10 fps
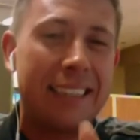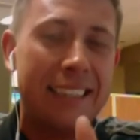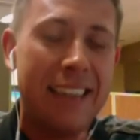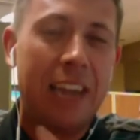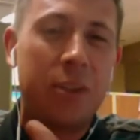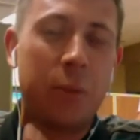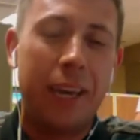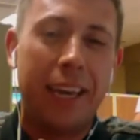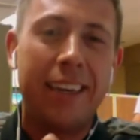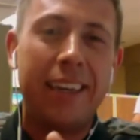next
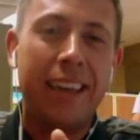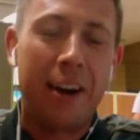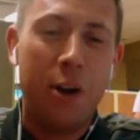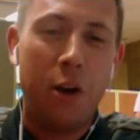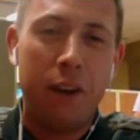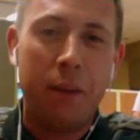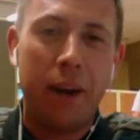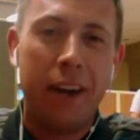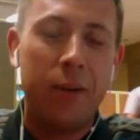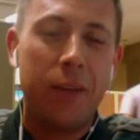week. I don't know if
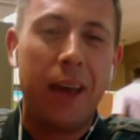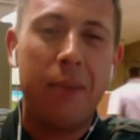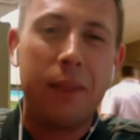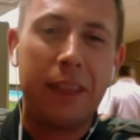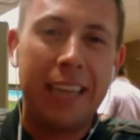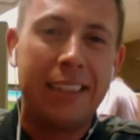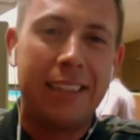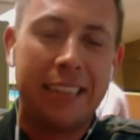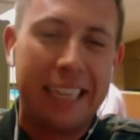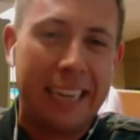anybody knew that, but Les
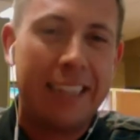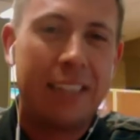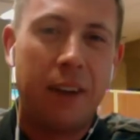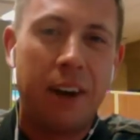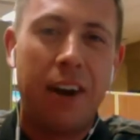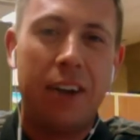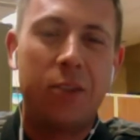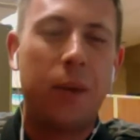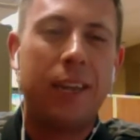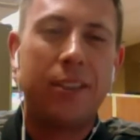is the guest of honor next
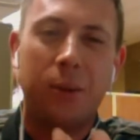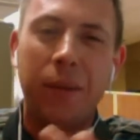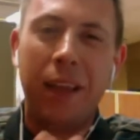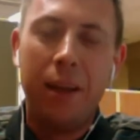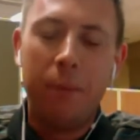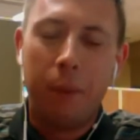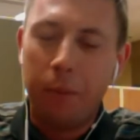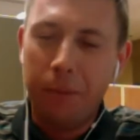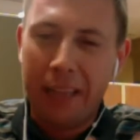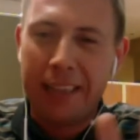week. So, but
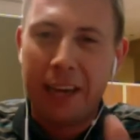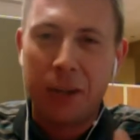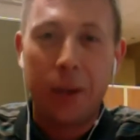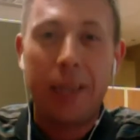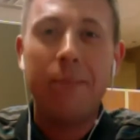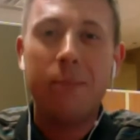that's next week.